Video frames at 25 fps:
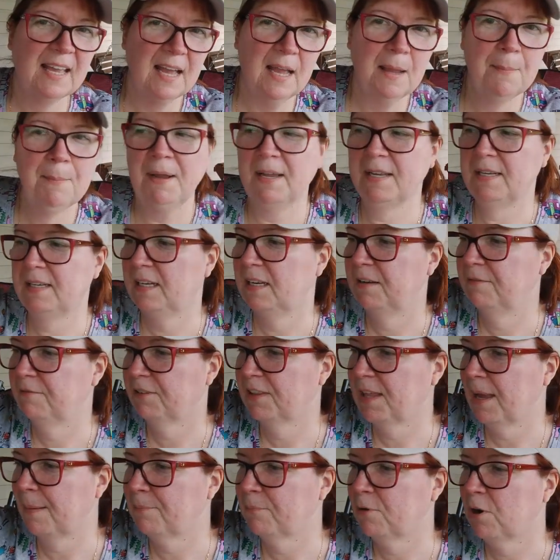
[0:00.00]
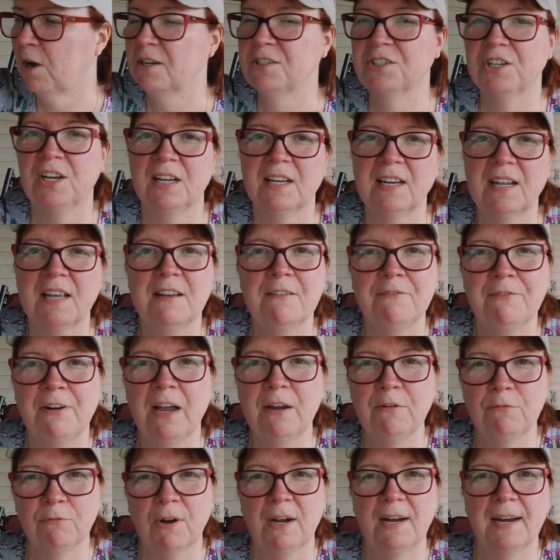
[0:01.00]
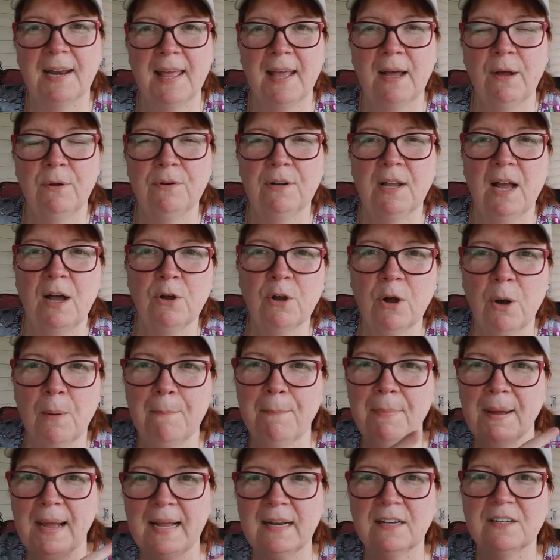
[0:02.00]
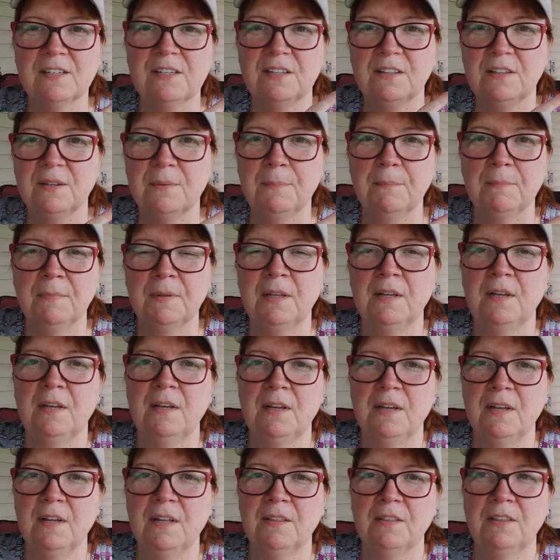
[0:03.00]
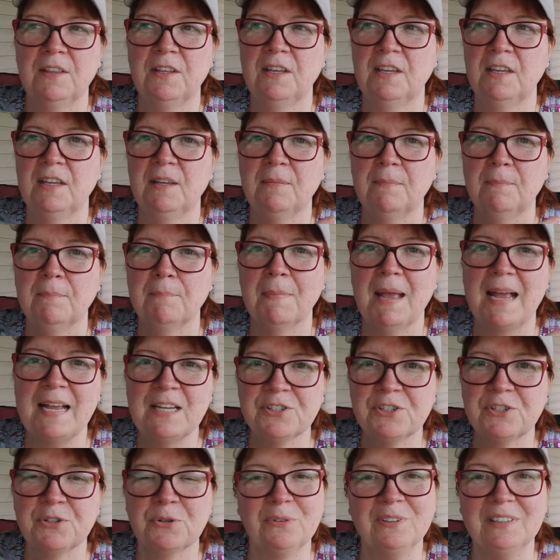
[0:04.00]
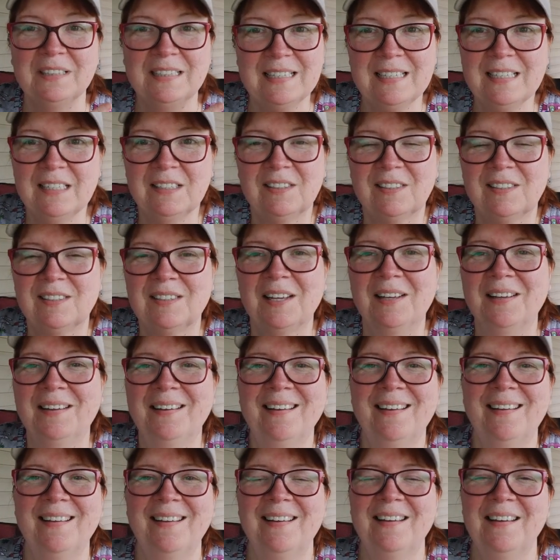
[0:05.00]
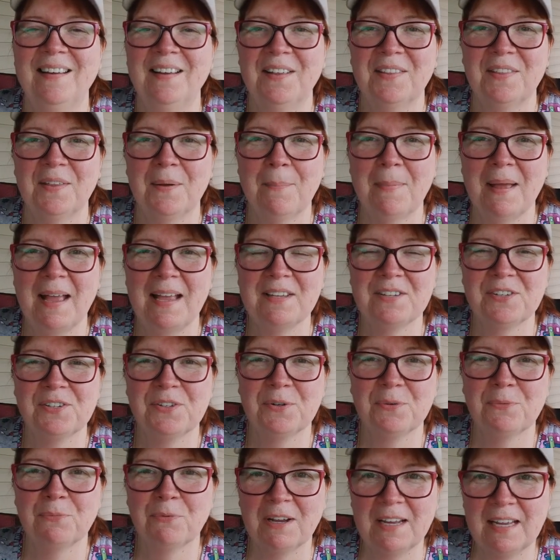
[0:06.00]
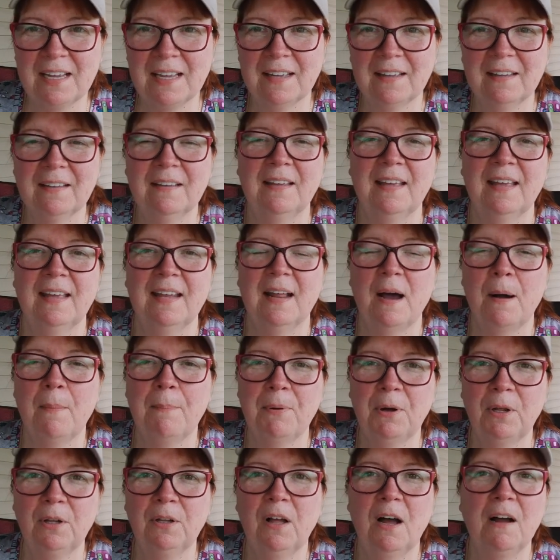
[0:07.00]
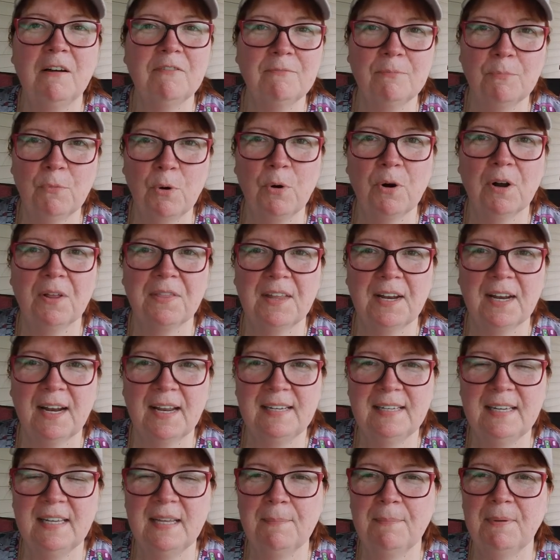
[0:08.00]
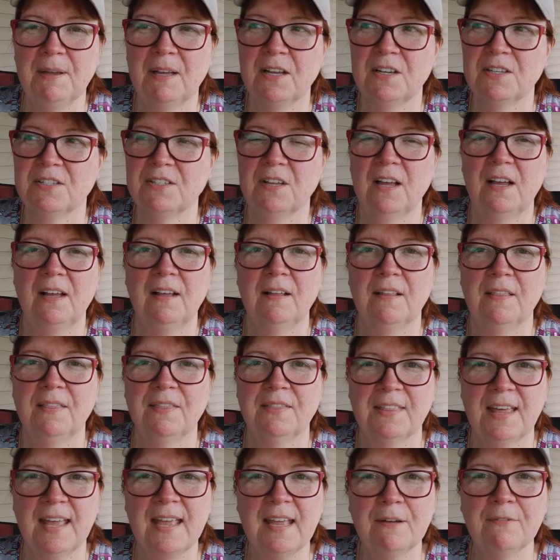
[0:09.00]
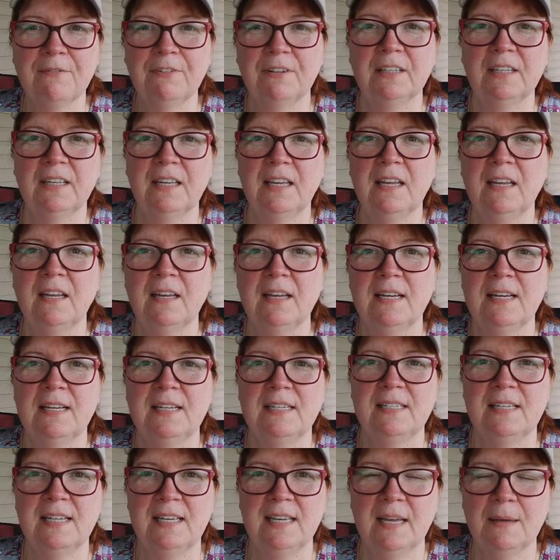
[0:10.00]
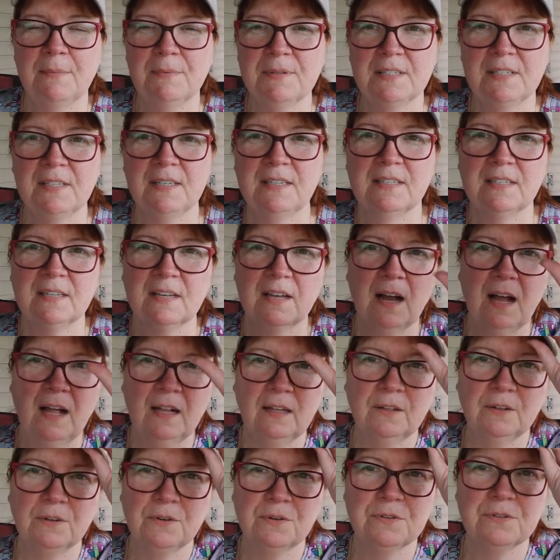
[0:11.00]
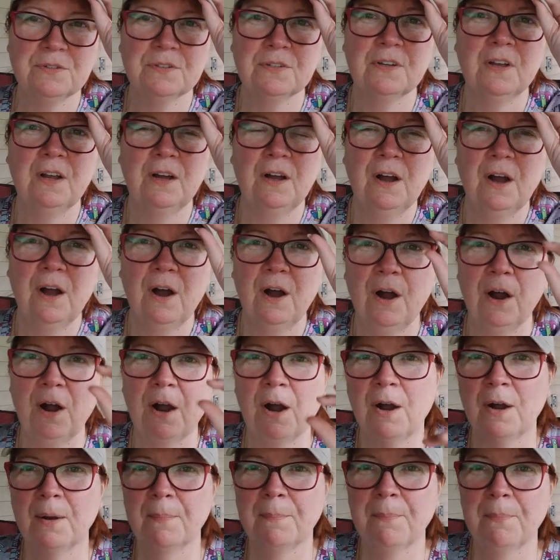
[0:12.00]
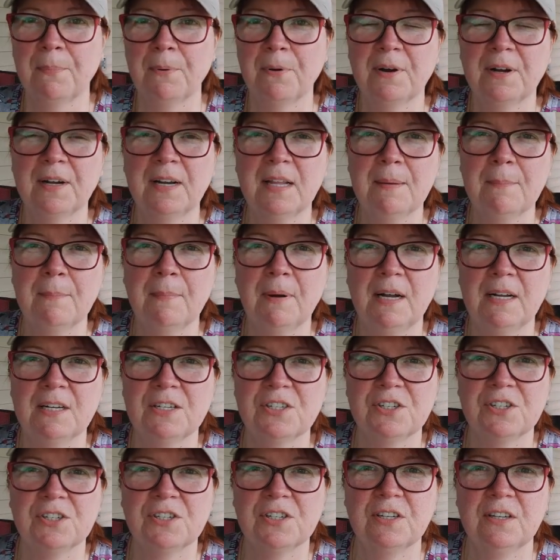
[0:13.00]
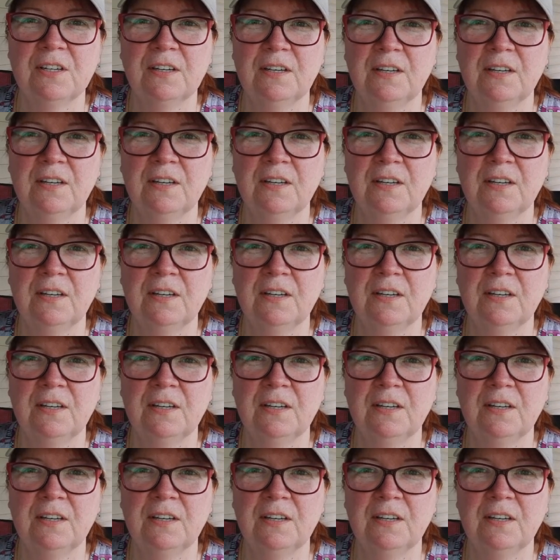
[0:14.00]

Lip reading: I might need for that project. If I run out, I'll go back to the master list, the master ring, and I'll pull off more that I need, because thankfully DMC's colors are pretty much